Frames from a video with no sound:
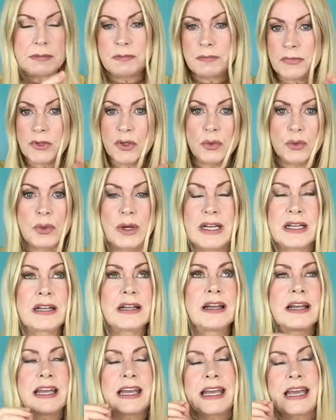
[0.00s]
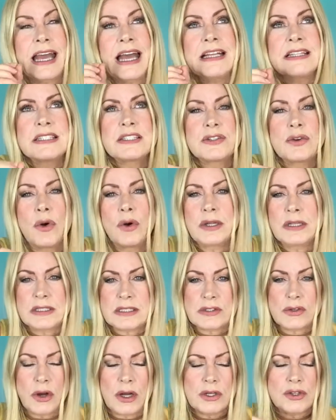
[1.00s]
you know, it kids on, it
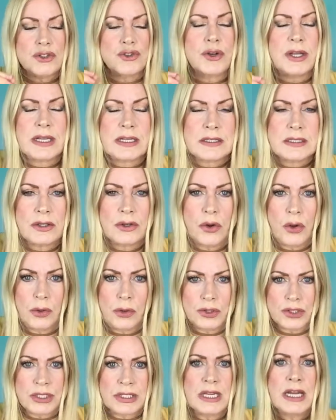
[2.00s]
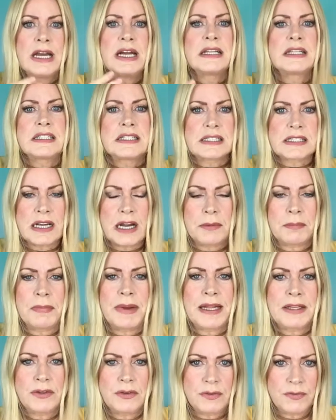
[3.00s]
sort of tricks the collagen to start
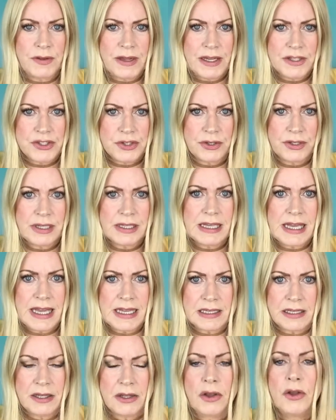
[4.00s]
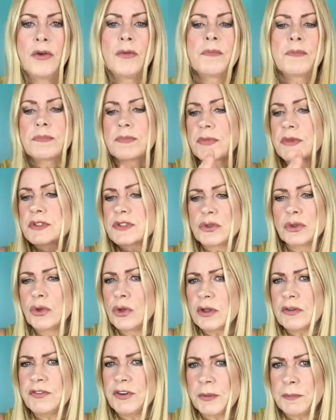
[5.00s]
manufacturing again. So
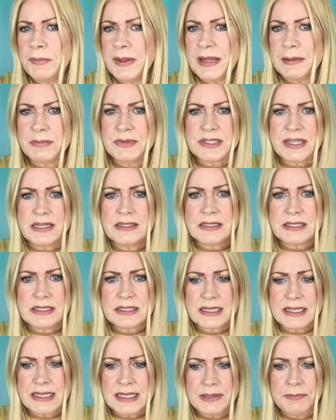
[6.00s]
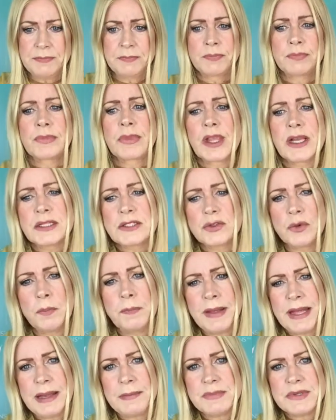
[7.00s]
looking for peptides is key. So
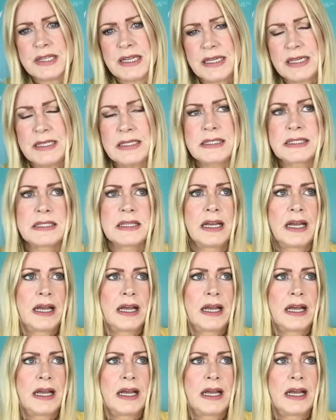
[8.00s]
peptides,